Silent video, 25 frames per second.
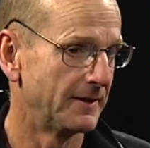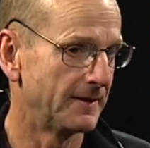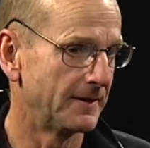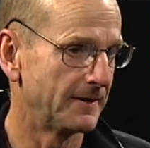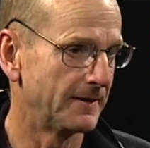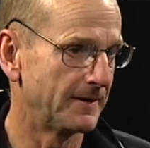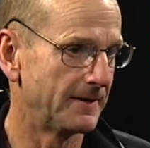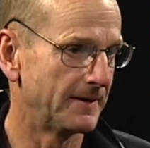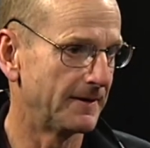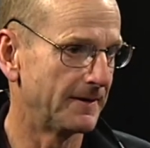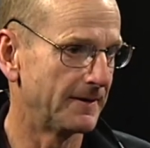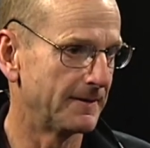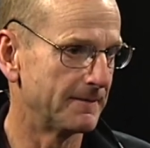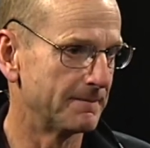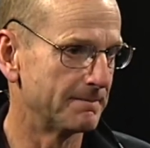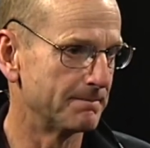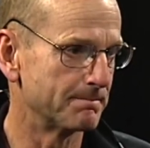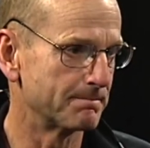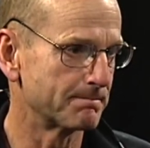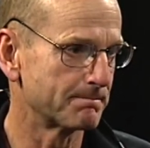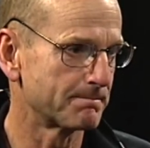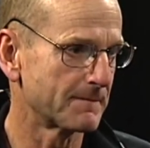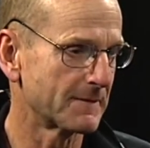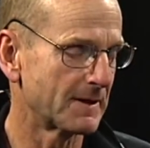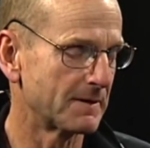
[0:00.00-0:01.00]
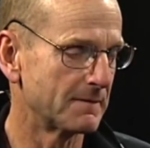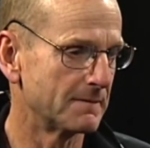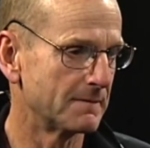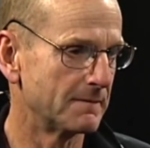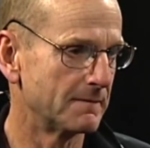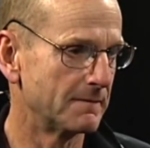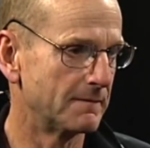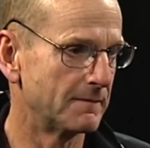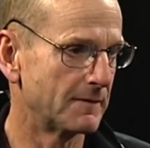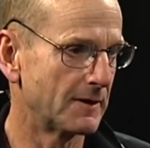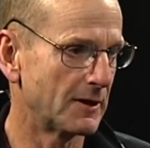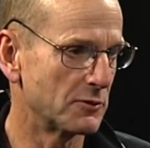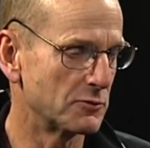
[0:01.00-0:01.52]
Mm-hmm. Um,
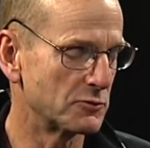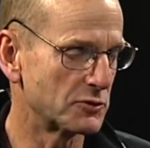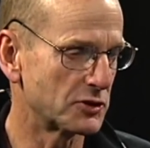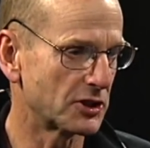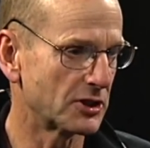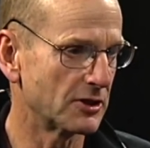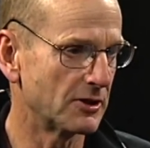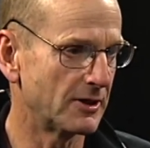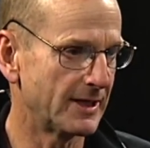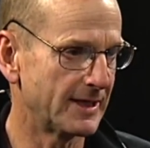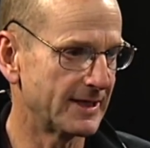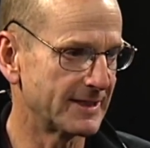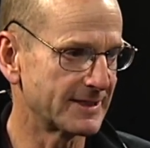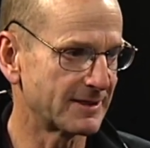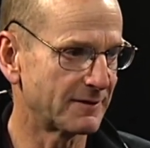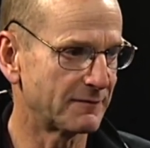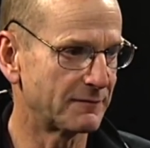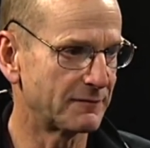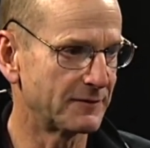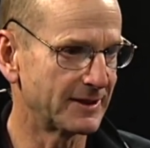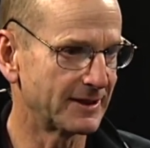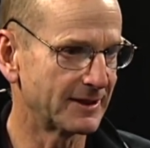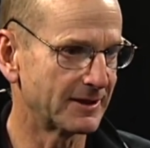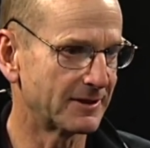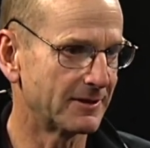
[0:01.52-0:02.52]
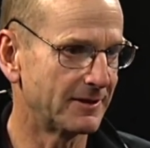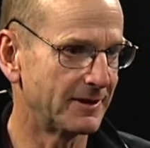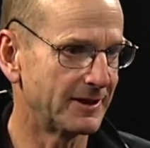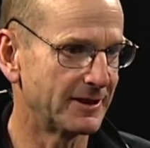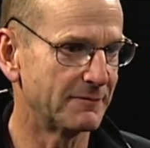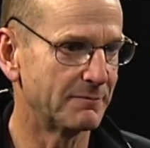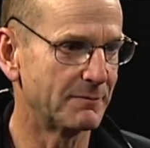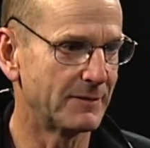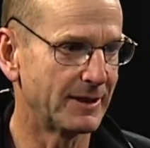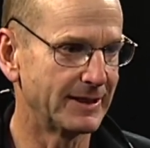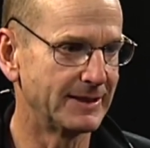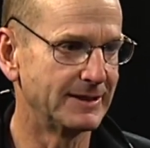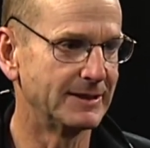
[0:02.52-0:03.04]
those guys, I think, kind
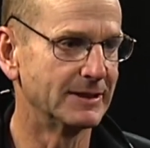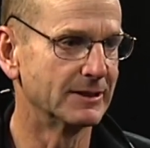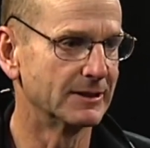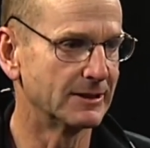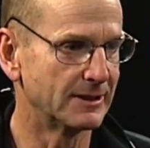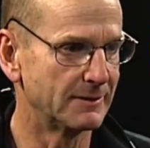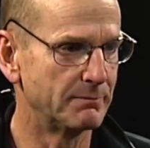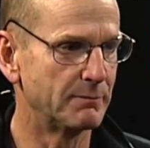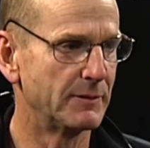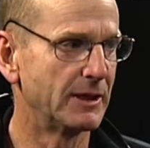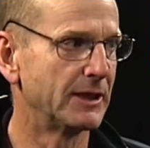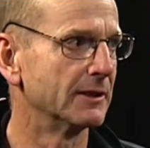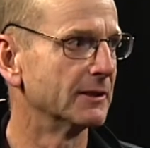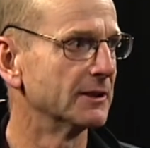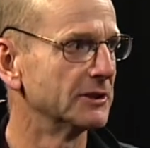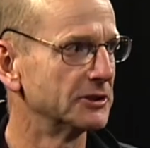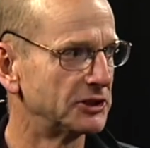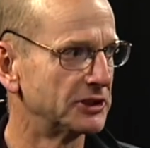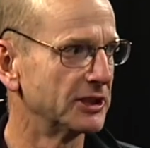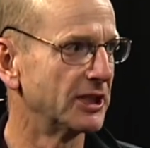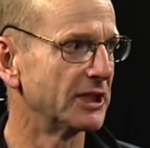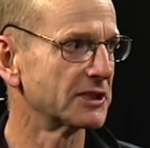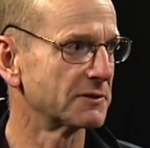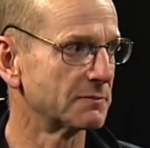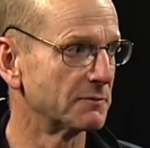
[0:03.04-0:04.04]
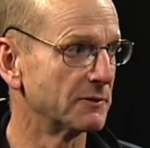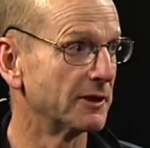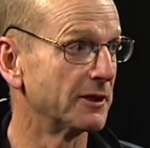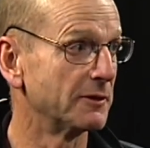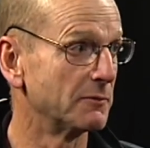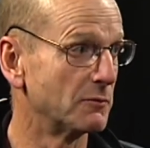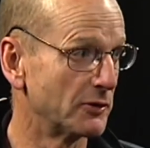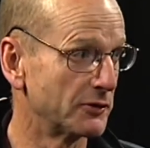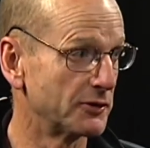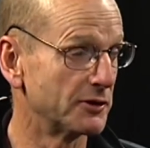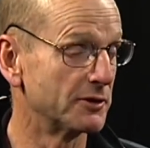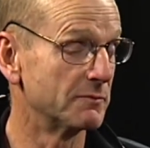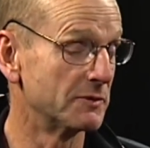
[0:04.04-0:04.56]
of made a, a, mental adjustment. They
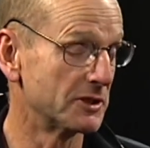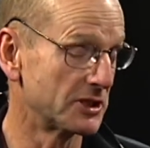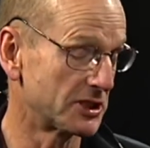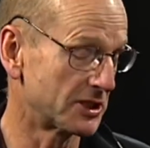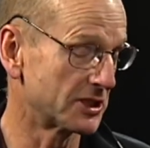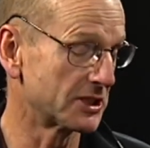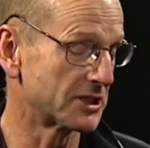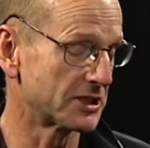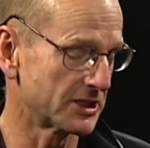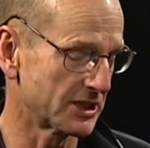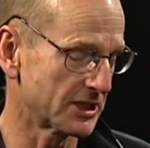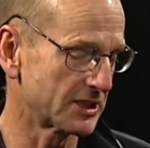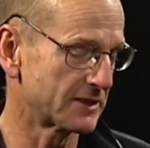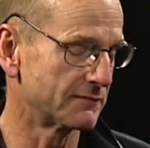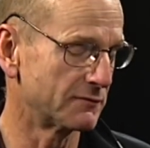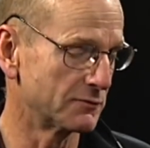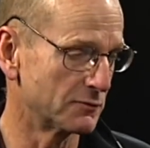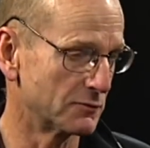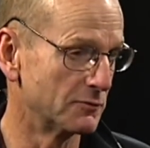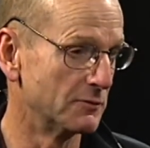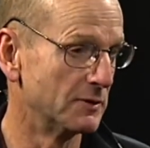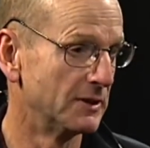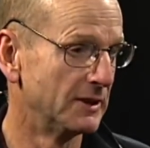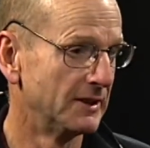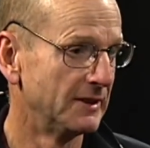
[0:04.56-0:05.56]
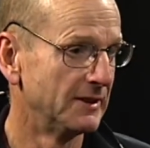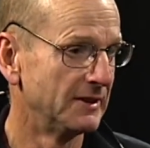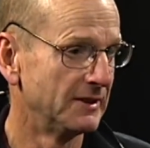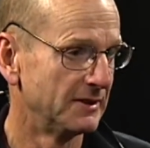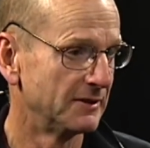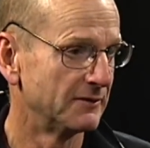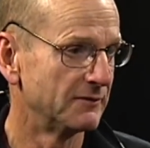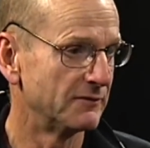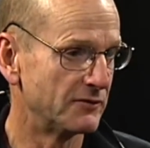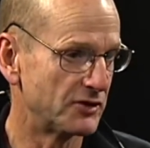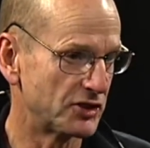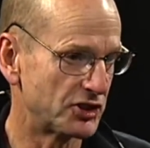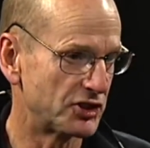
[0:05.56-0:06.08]
wanted to be successful
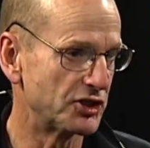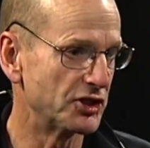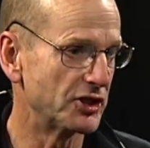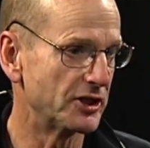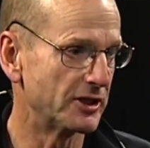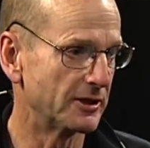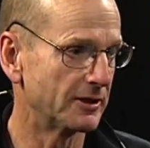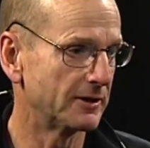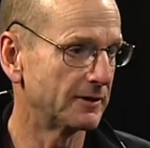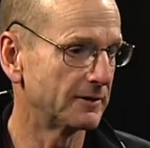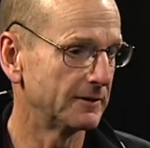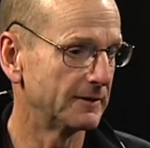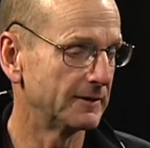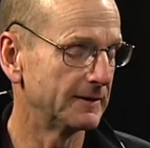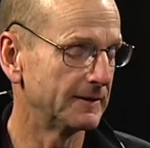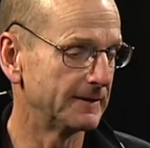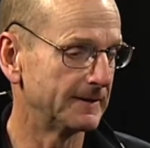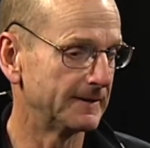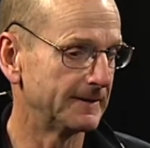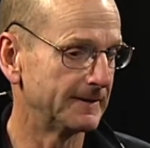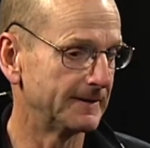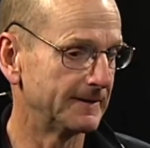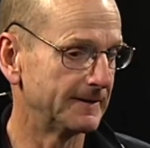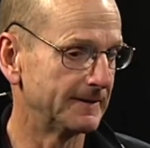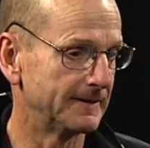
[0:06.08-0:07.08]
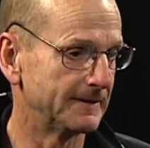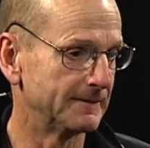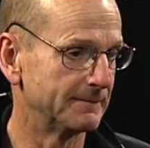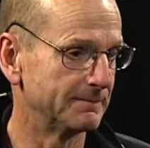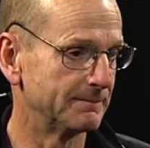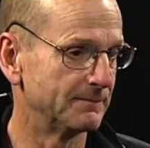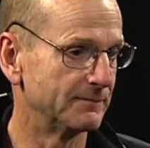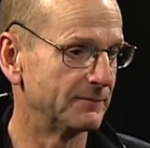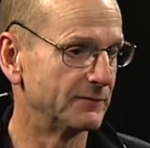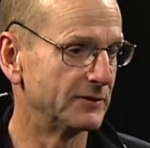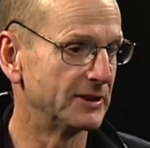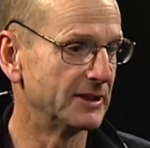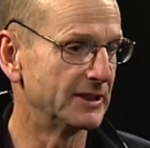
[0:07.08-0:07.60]
this year.
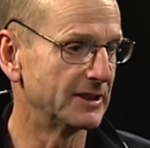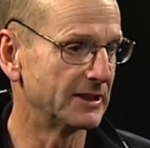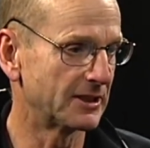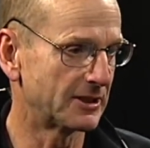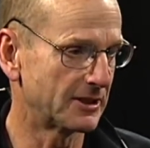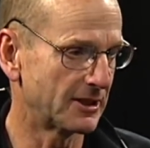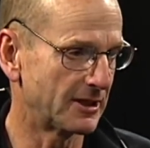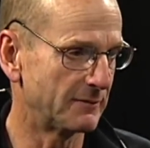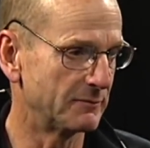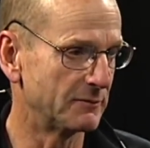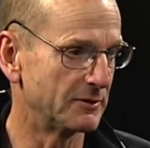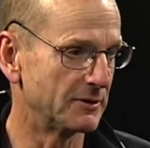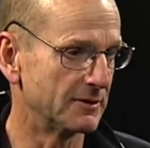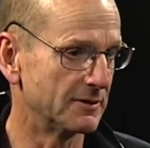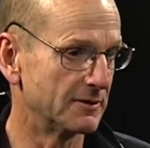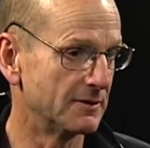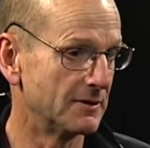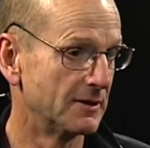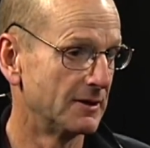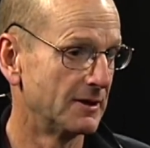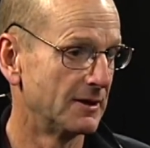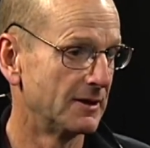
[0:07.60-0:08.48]
Um, the incoming